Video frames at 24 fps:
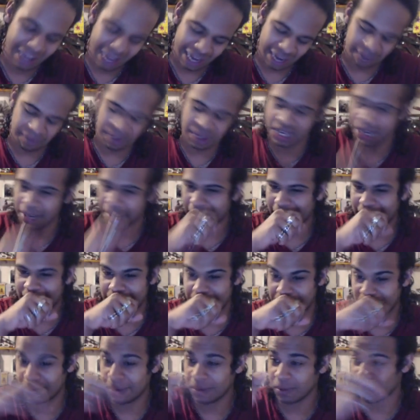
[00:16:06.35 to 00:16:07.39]
And we cut back to
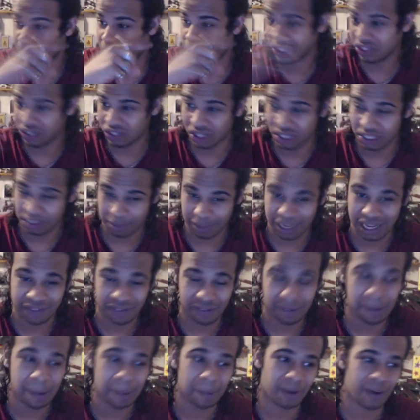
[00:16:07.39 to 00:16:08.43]
Peepers while the song is playing, if I
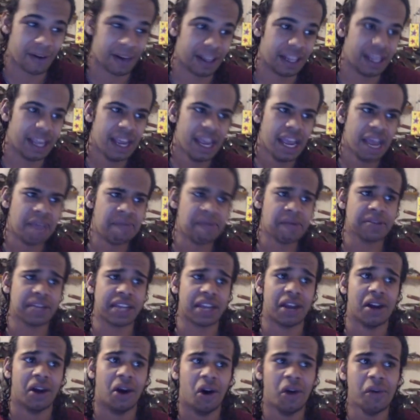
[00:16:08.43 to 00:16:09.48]
remember correctly. Peepers like,
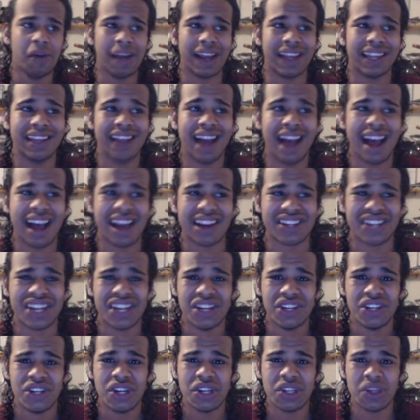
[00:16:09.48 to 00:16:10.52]
"Oh my gosh,
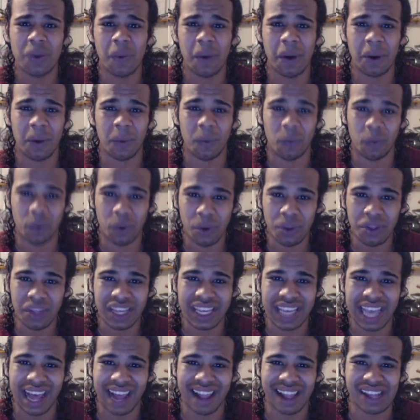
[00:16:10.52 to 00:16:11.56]
she doesn't want to rule the
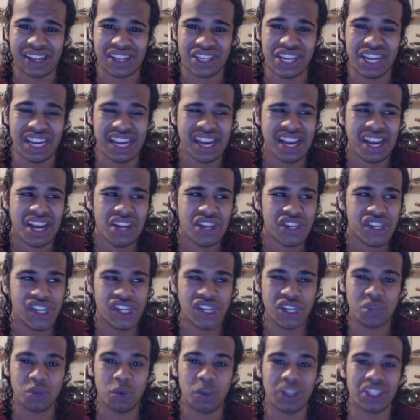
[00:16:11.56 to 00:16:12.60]
galaxy. She
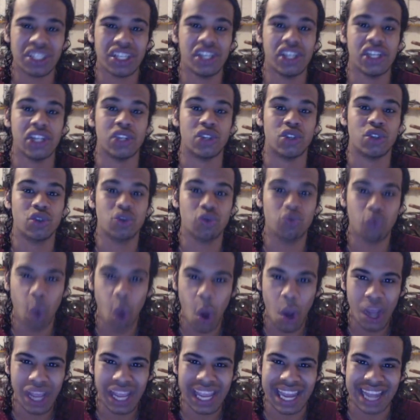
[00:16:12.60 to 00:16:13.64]
just wants to
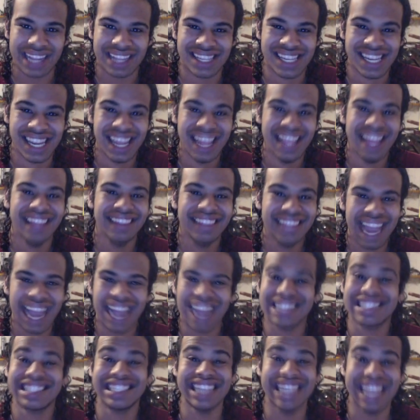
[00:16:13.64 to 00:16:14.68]
destroy it.
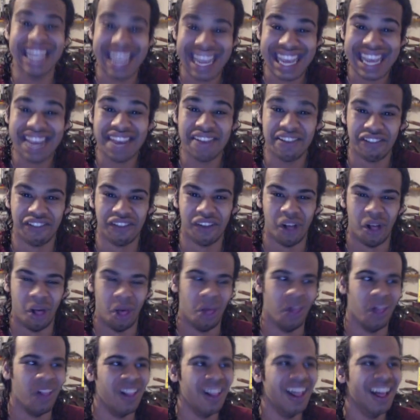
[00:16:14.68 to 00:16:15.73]
That's
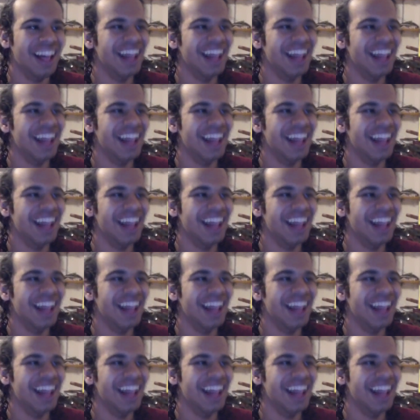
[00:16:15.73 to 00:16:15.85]
evil."